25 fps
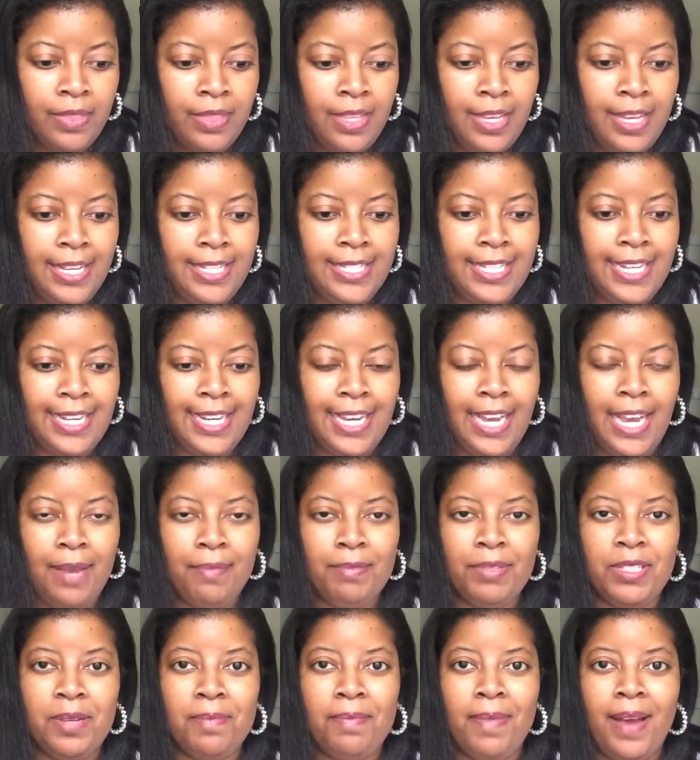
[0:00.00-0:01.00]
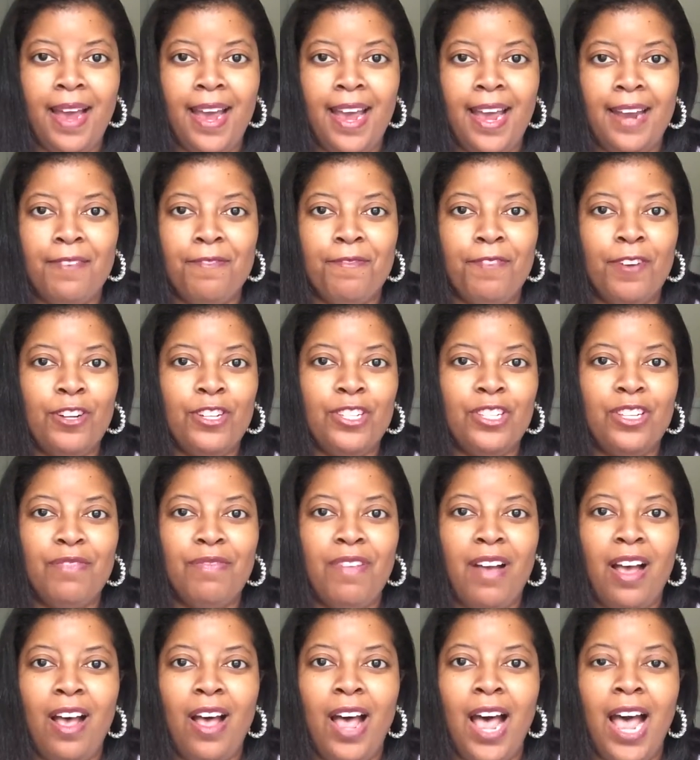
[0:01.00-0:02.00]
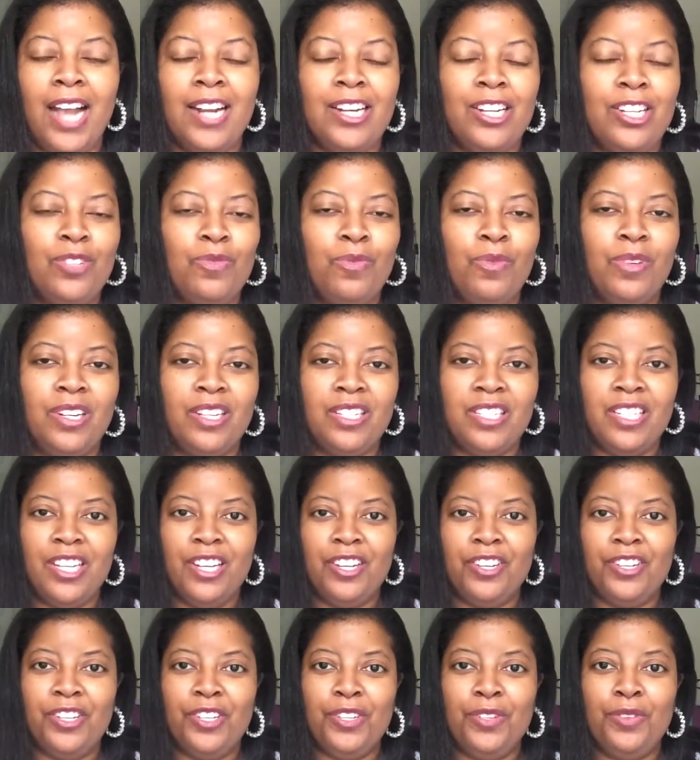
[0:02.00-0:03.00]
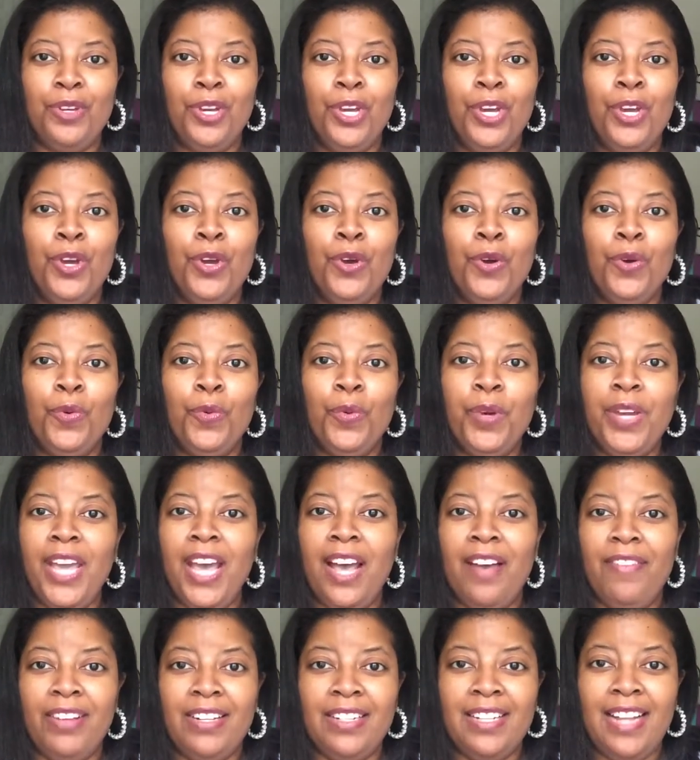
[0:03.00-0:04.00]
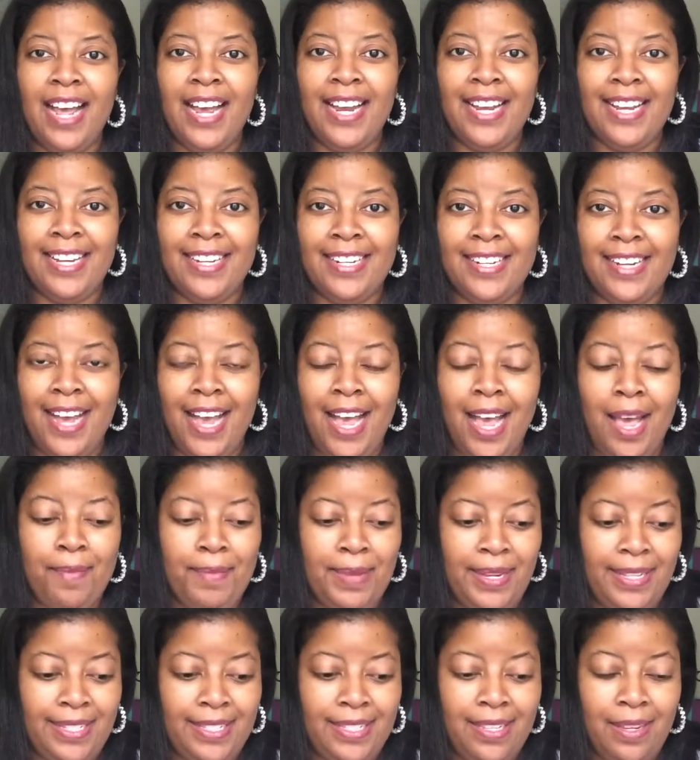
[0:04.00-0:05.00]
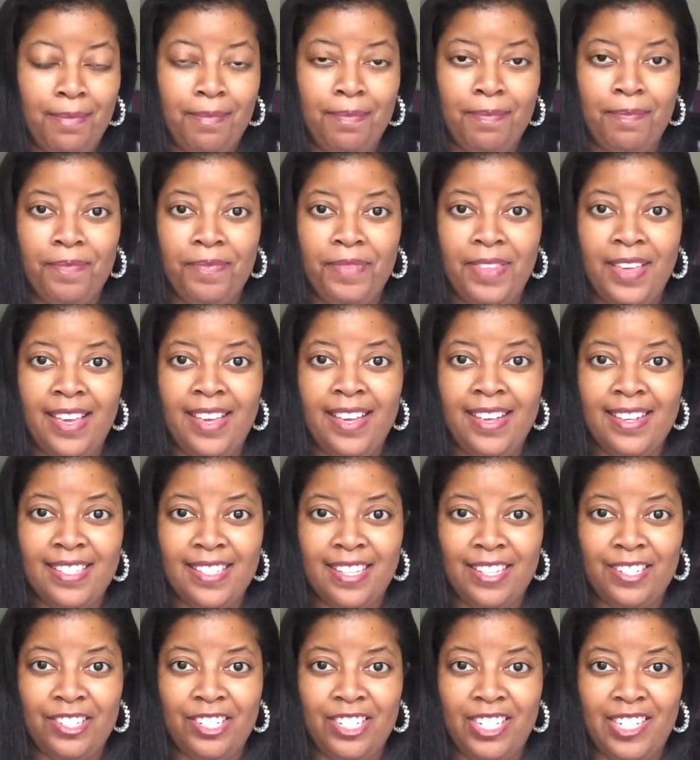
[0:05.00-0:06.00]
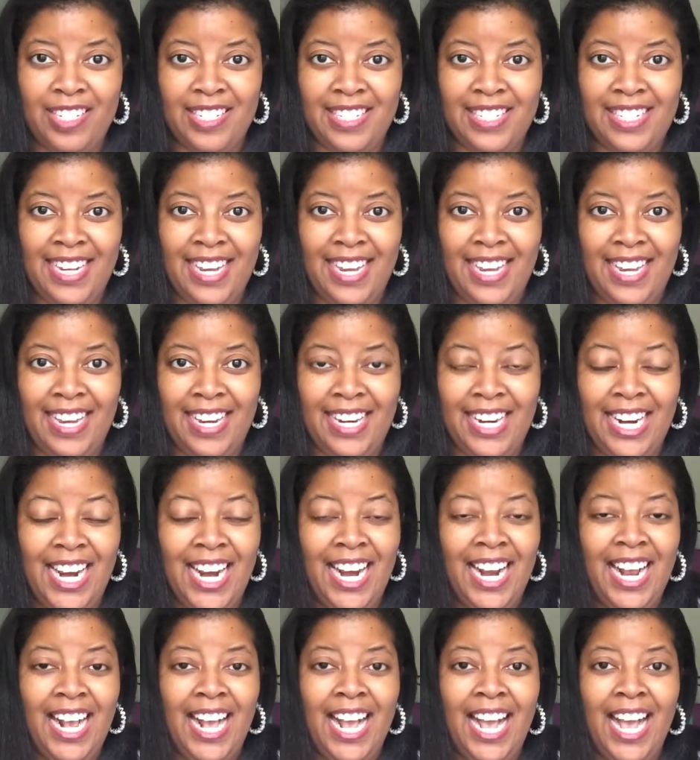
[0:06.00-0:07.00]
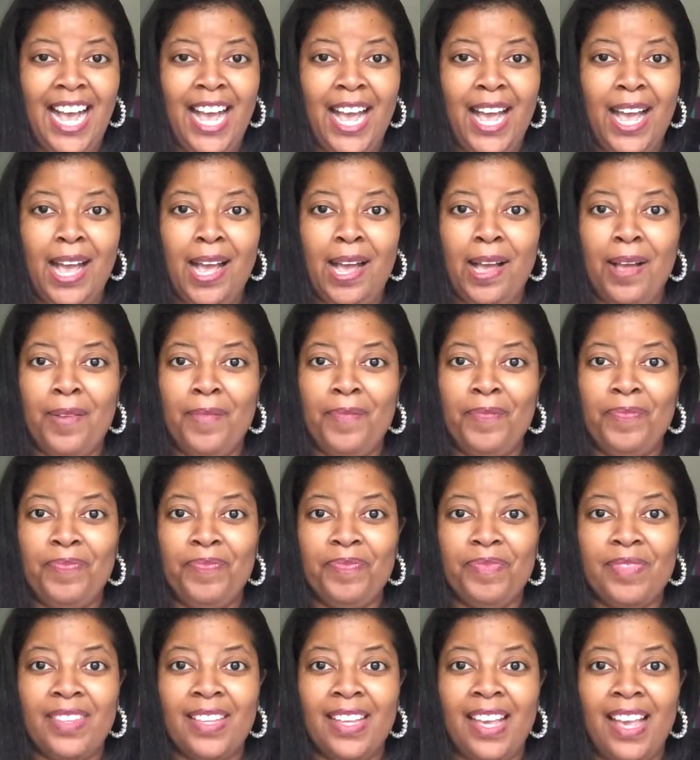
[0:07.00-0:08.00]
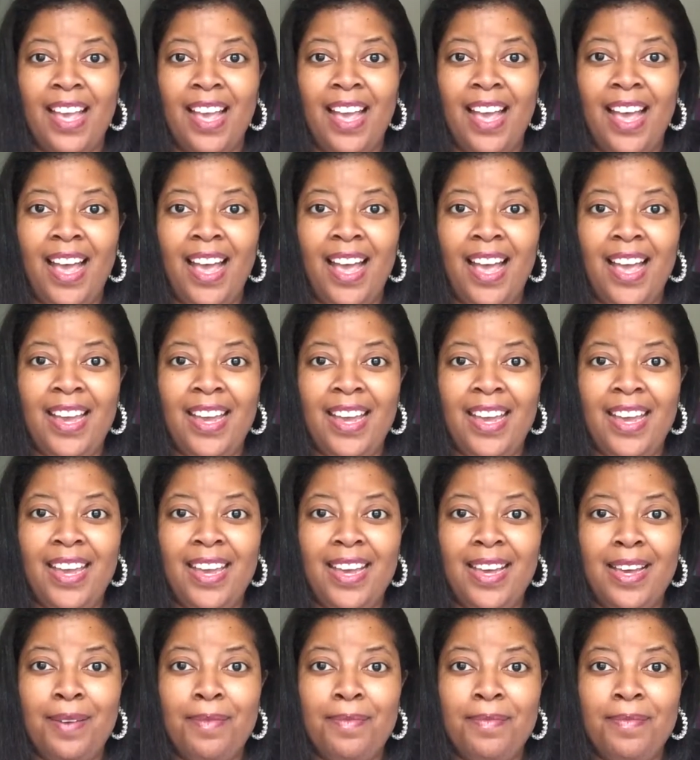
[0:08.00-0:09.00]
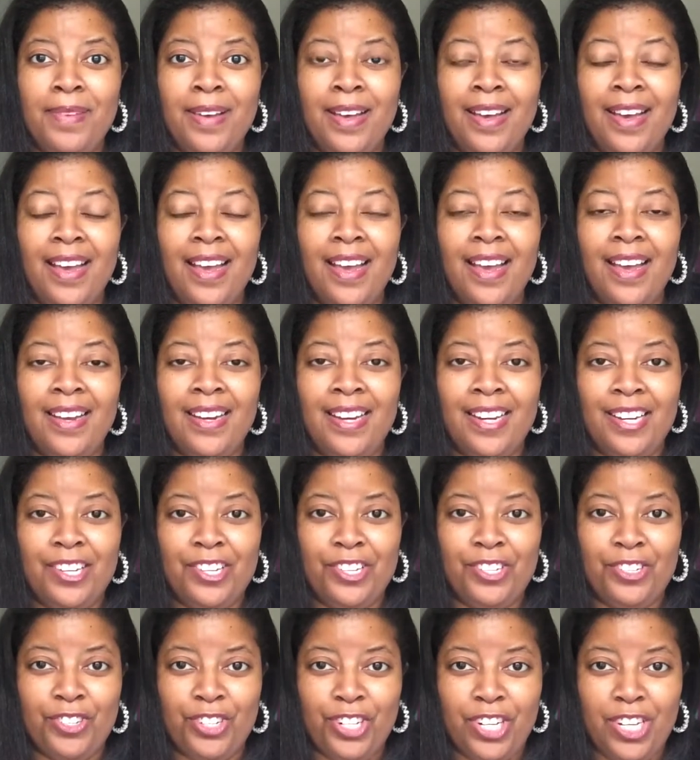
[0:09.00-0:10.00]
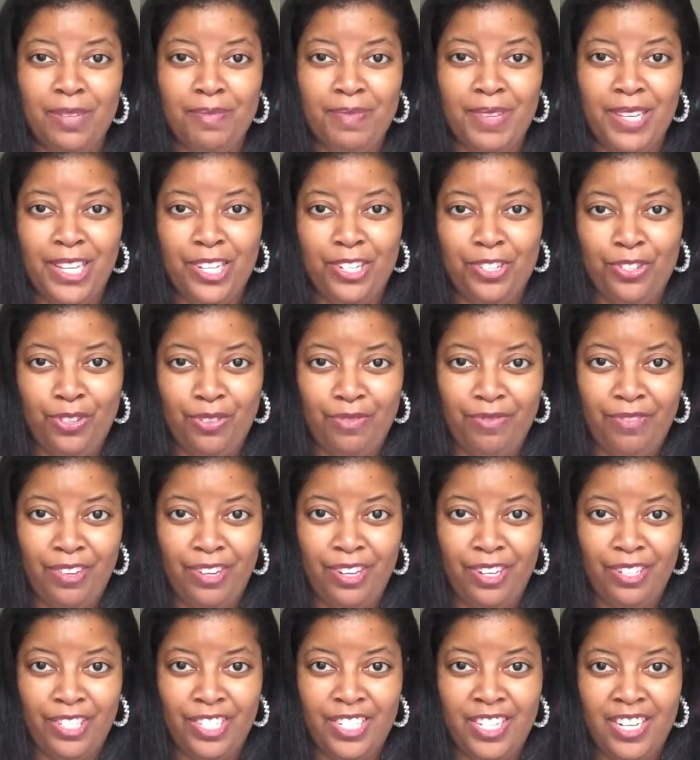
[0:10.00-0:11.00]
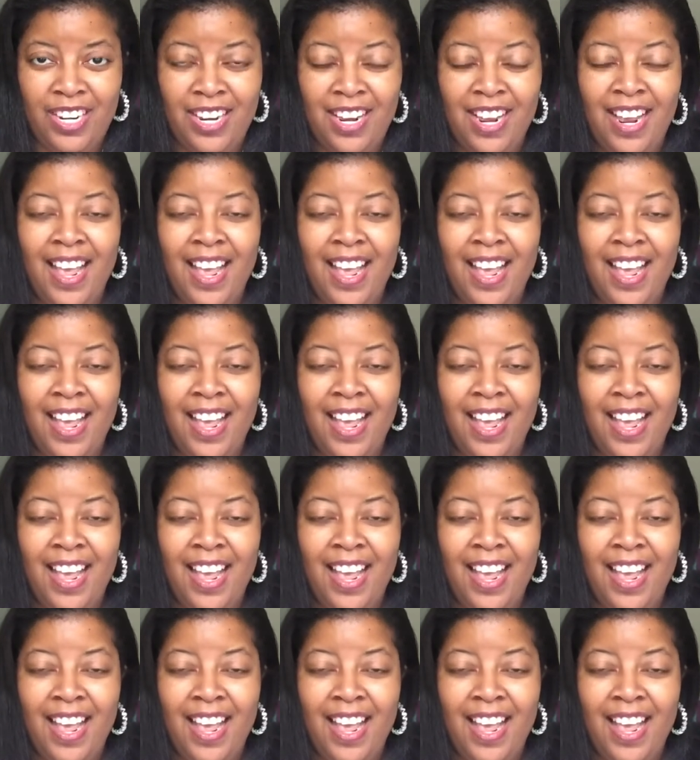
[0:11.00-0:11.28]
things that came to mind. First of all, I just want to tell you, we have a lot in common, some things that she said. I am an extreme introvert.